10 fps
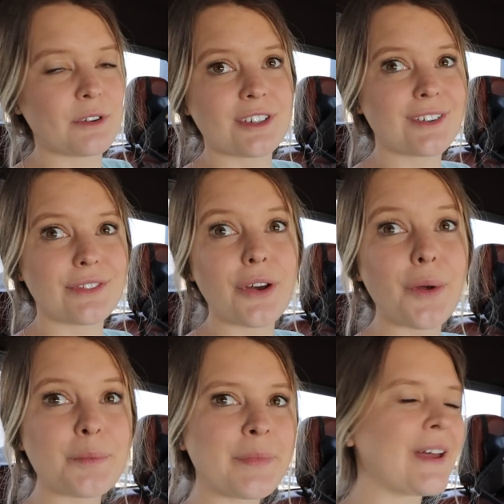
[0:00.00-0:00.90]
We should have
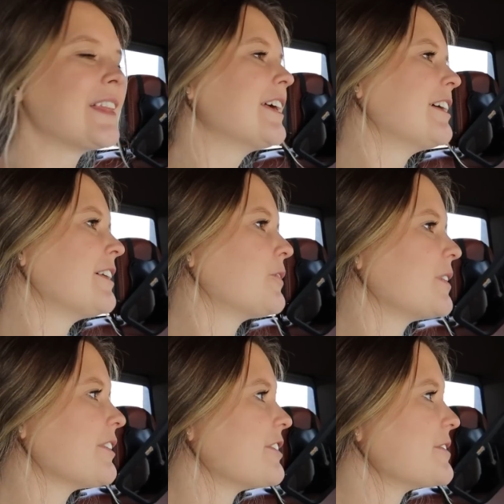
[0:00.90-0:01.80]
known, but
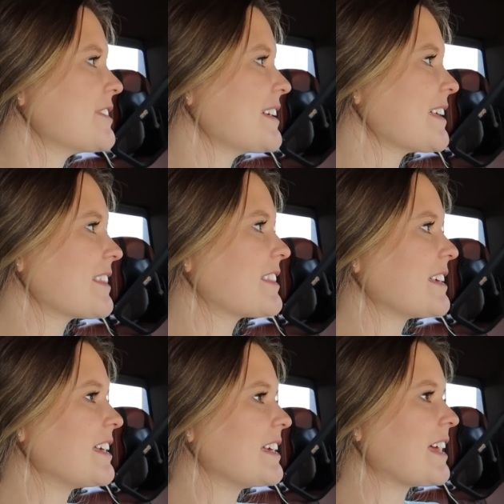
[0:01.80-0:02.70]
we are using
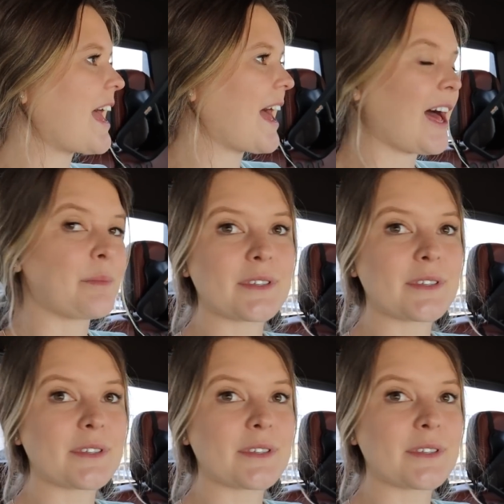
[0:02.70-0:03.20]
the app.